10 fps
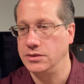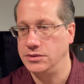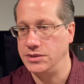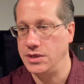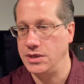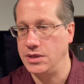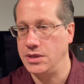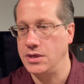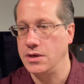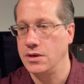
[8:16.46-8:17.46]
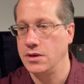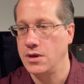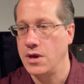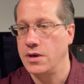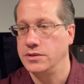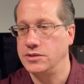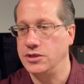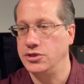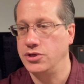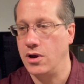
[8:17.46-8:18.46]
D, C
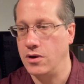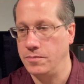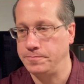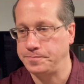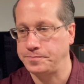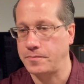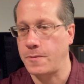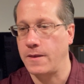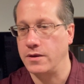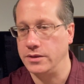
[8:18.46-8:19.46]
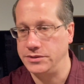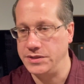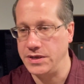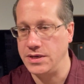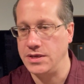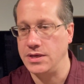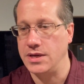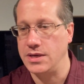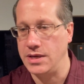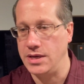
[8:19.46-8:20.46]
sharp, D,
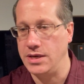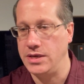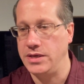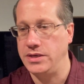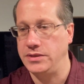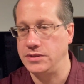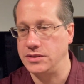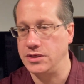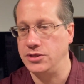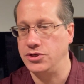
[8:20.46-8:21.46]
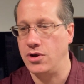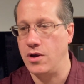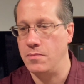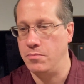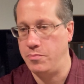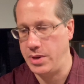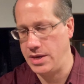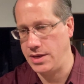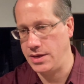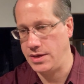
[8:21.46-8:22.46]
E, C sharp, B,
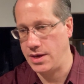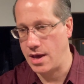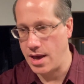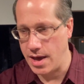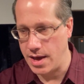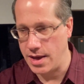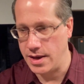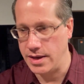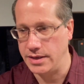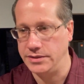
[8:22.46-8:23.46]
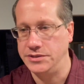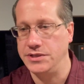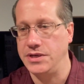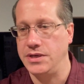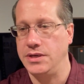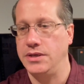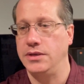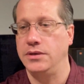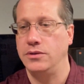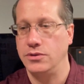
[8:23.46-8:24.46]
A, D,
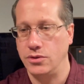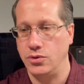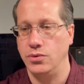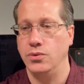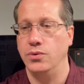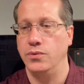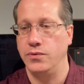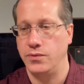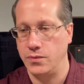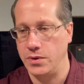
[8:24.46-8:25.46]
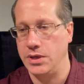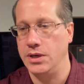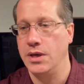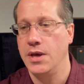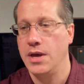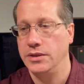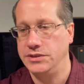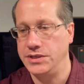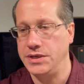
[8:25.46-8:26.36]
2, 3, D,